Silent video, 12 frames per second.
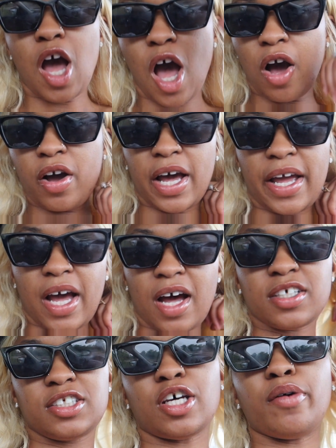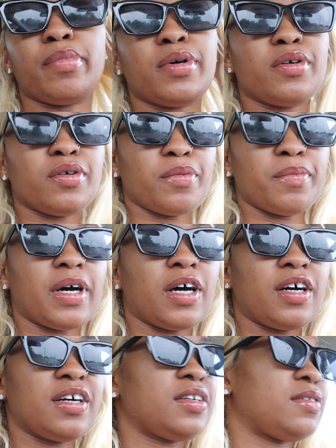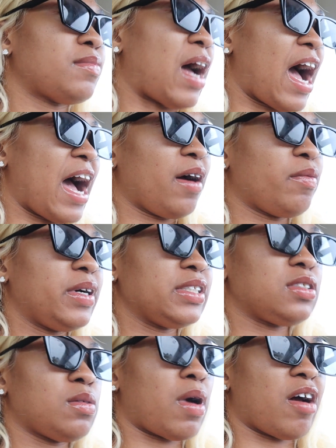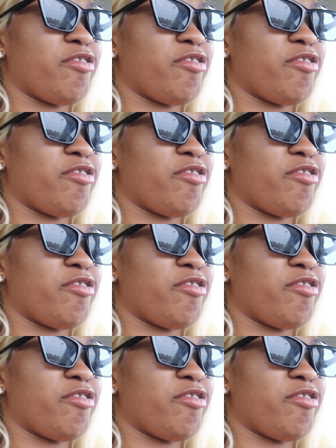Okay, y'all, so boom, I went to my